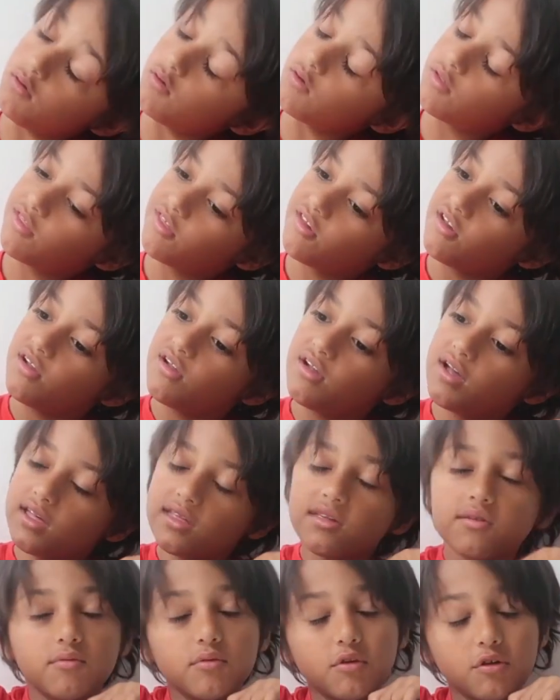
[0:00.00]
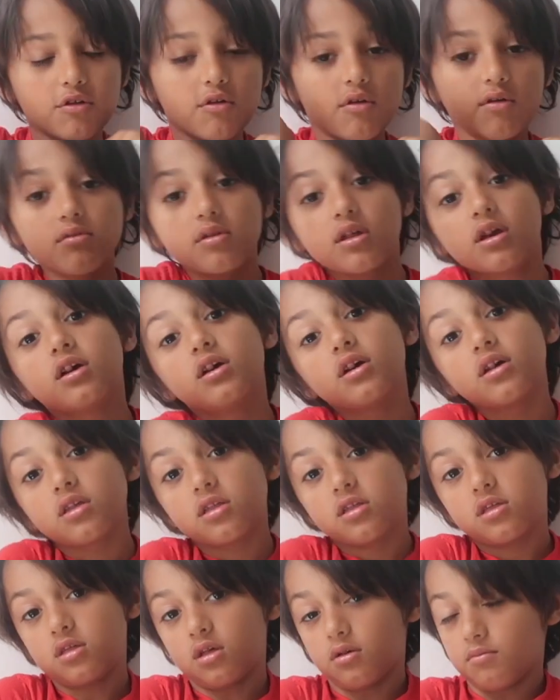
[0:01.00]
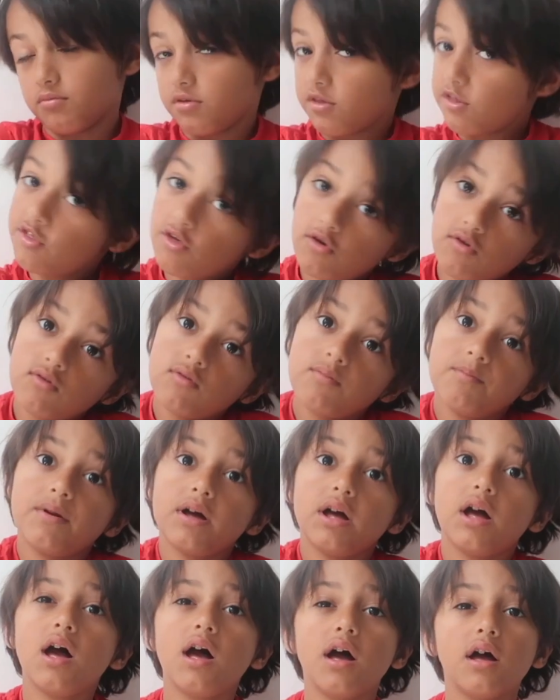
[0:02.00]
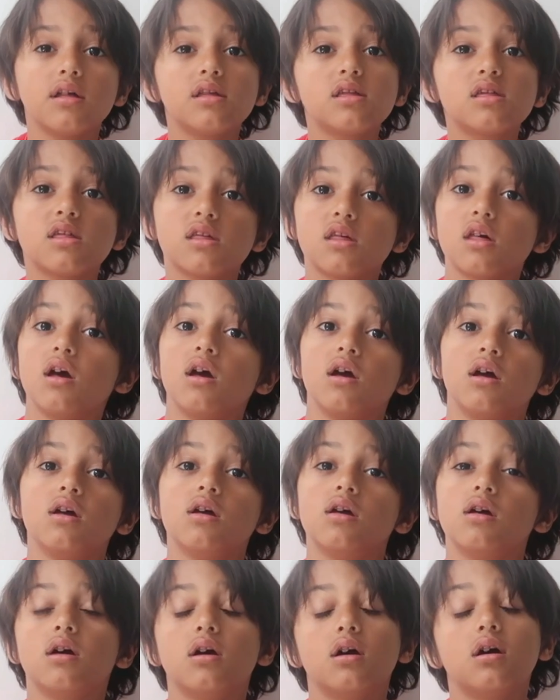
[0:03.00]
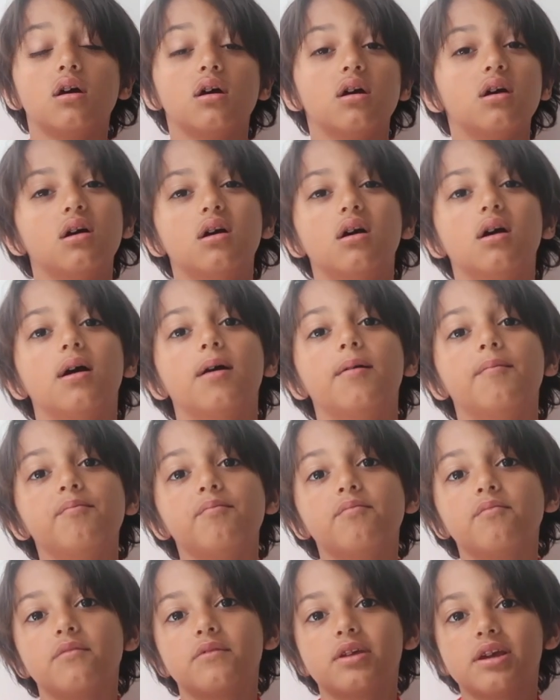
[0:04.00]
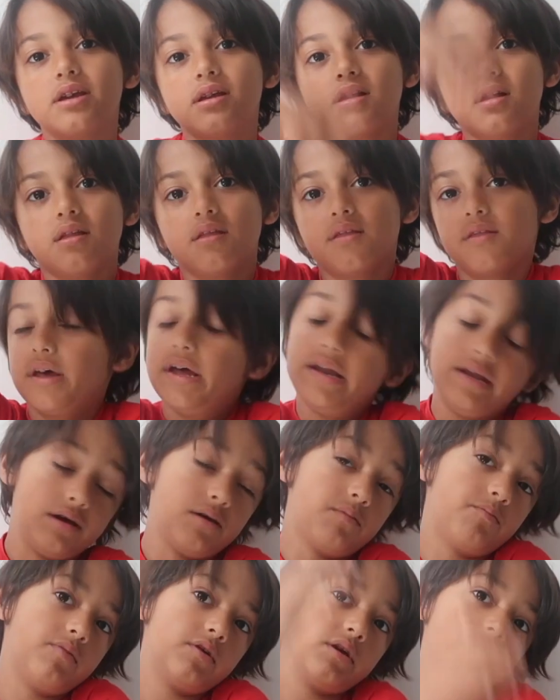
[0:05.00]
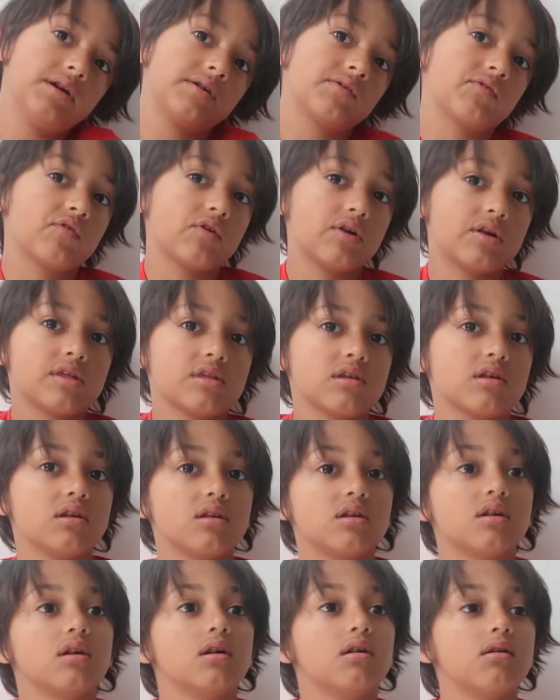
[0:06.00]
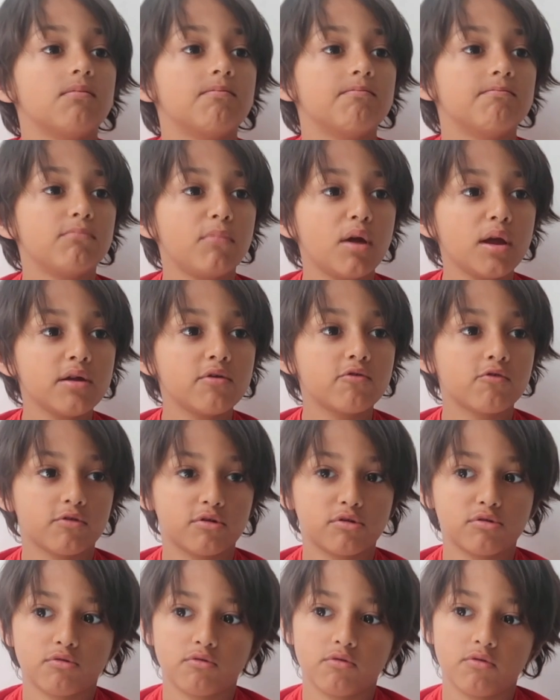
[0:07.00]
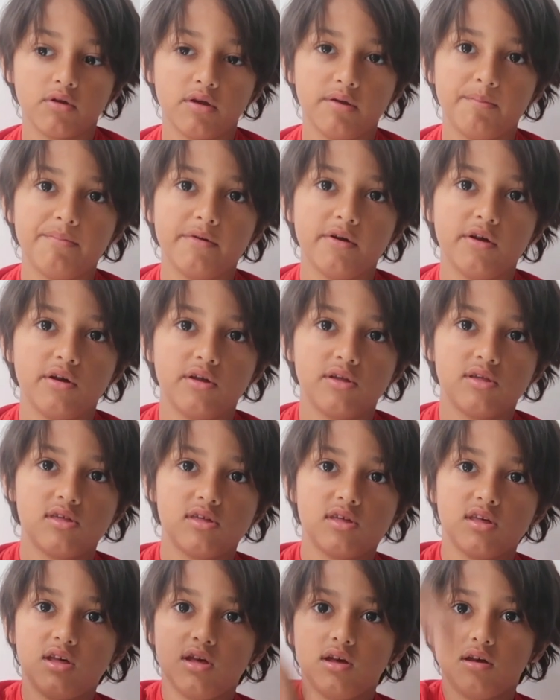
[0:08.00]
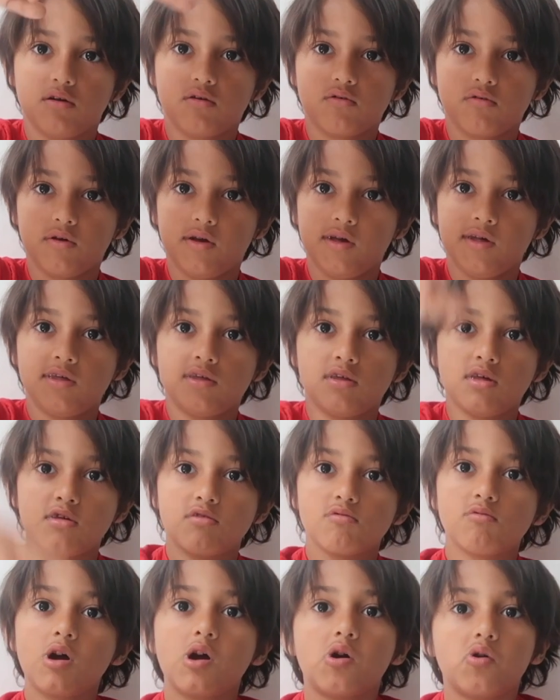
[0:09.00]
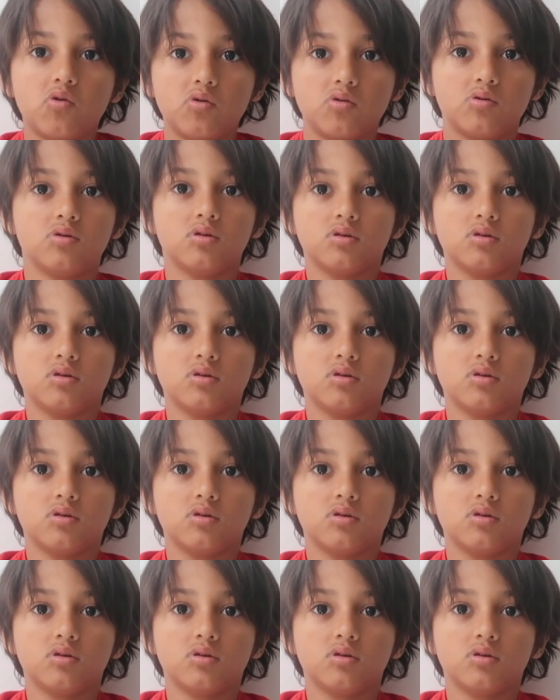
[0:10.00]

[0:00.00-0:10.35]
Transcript: also, as a result, some songbirds, in their number increased, and migratory birds increased as well.